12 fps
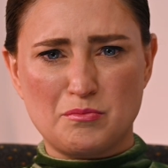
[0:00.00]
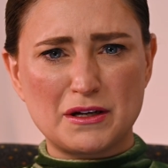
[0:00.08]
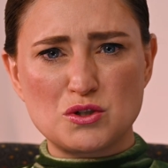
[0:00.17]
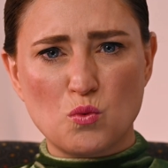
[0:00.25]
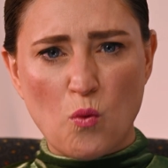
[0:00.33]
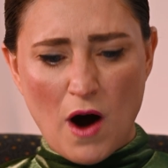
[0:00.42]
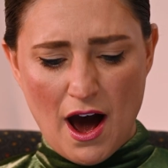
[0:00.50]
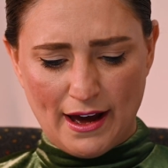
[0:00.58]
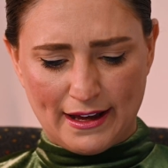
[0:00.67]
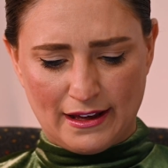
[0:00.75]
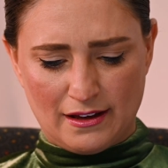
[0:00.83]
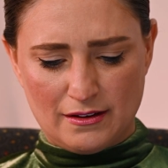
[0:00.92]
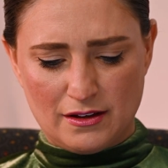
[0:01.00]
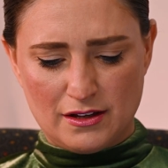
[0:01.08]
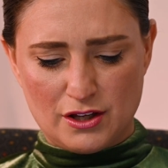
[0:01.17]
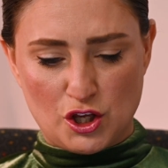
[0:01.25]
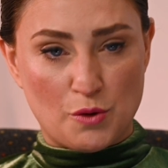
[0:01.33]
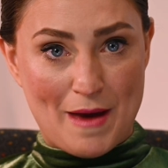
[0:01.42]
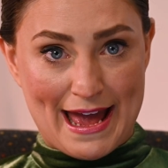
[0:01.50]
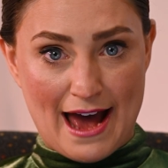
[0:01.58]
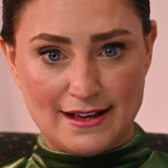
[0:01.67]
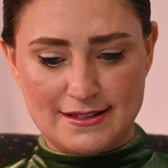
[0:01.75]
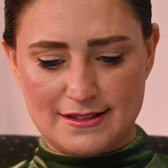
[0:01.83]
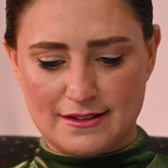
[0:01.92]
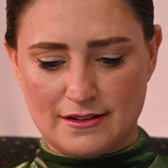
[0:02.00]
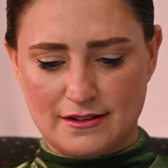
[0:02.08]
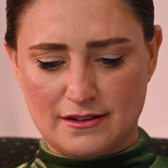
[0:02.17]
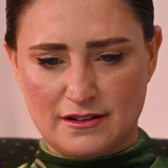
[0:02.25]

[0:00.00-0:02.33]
But why, you may ask?